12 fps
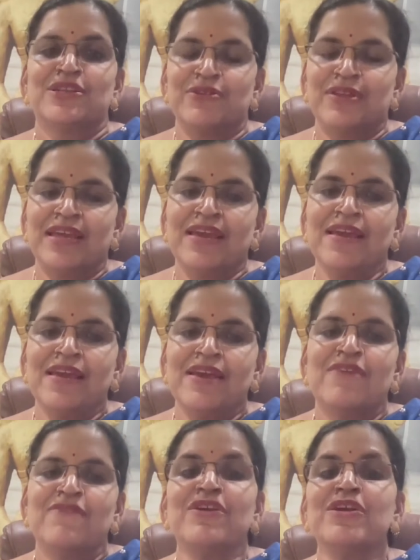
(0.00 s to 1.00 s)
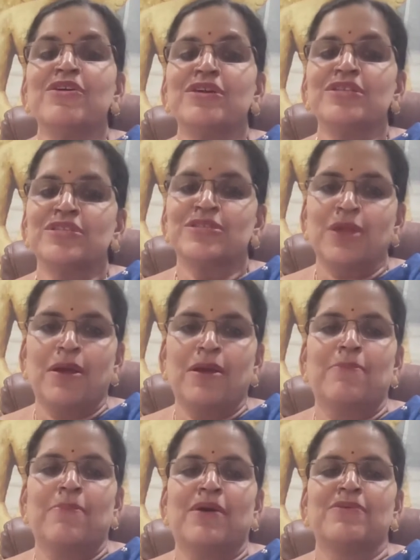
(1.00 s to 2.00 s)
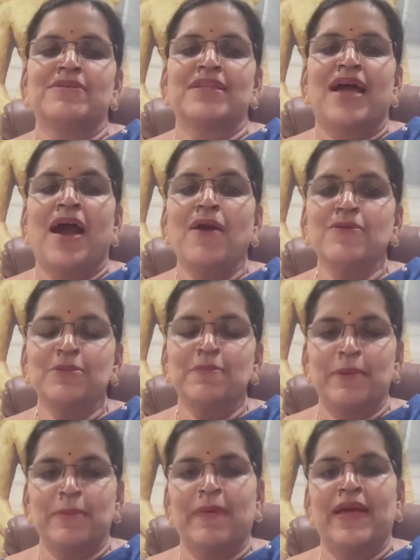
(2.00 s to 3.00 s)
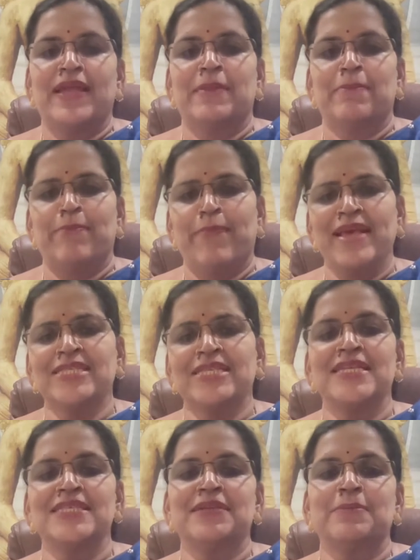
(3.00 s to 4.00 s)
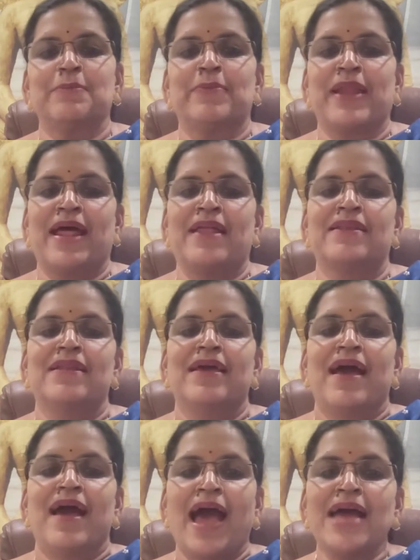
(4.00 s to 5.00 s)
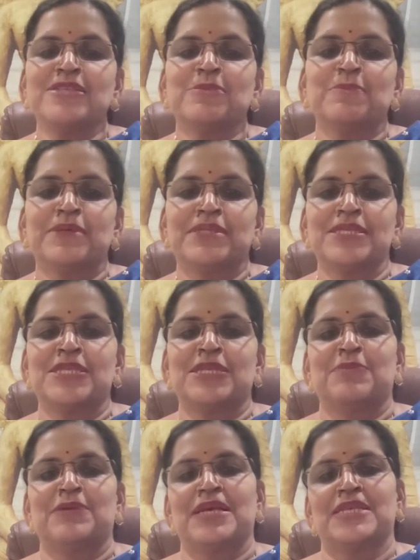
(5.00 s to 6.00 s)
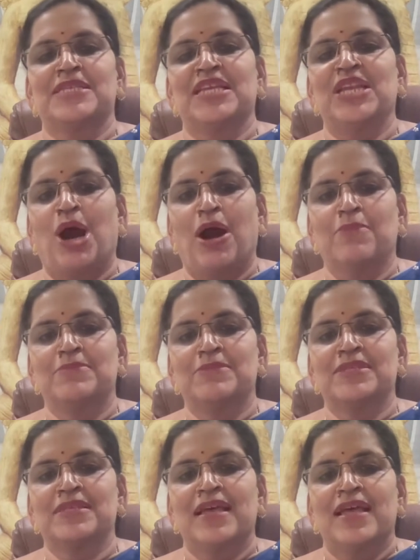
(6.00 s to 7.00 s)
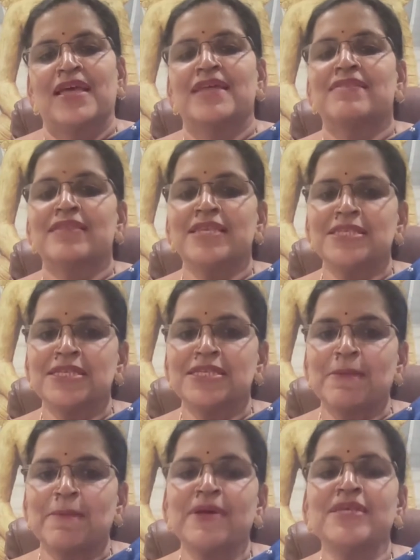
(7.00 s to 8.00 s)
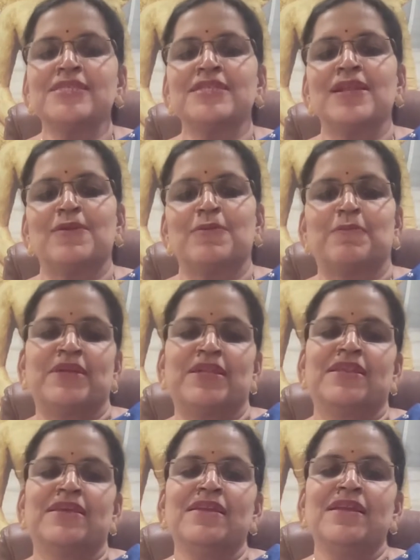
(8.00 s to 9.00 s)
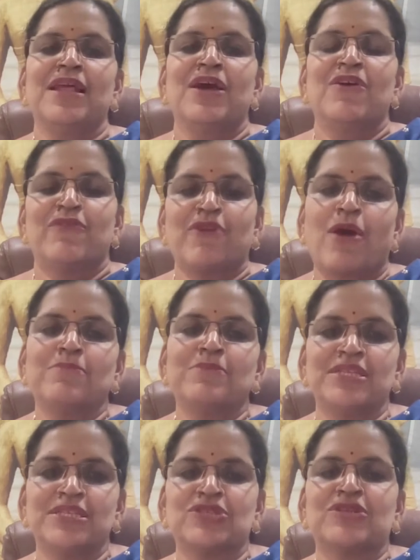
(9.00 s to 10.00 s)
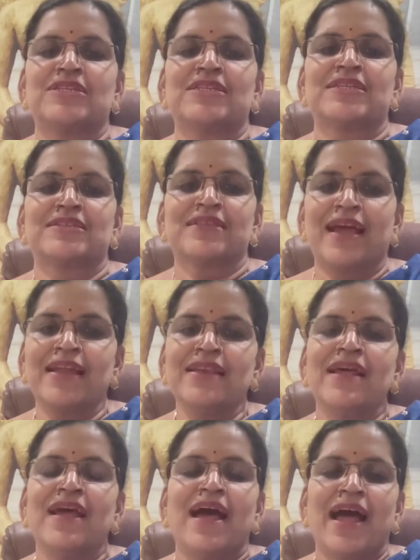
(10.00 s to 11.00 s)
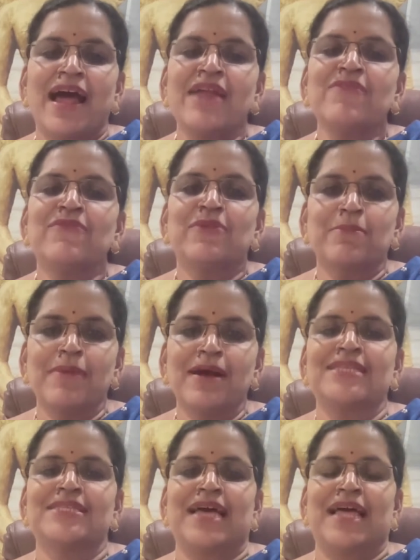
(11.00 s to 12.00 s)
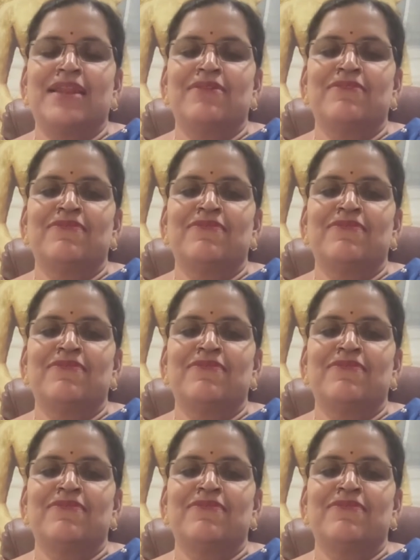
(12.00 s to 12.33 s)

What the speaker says: Today, we're going to talk about how to prepare a best lesson plan as per the CBSE norms. This is a personal opinion from Teachconnect side and from myself.